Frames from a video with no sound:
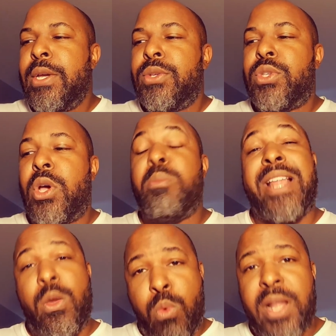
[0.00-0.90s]
So, but
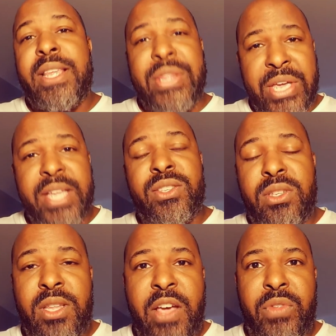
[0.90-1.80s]
I wanted the kids
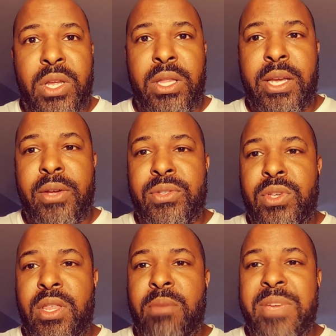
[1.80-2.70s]
to definitely go
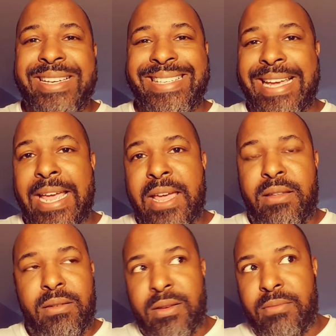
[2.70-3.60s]
see them because,
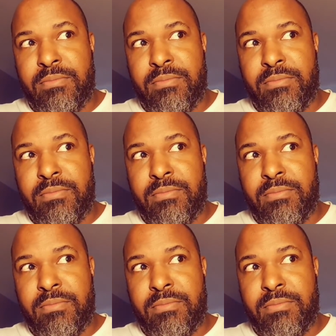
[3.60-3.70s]
again,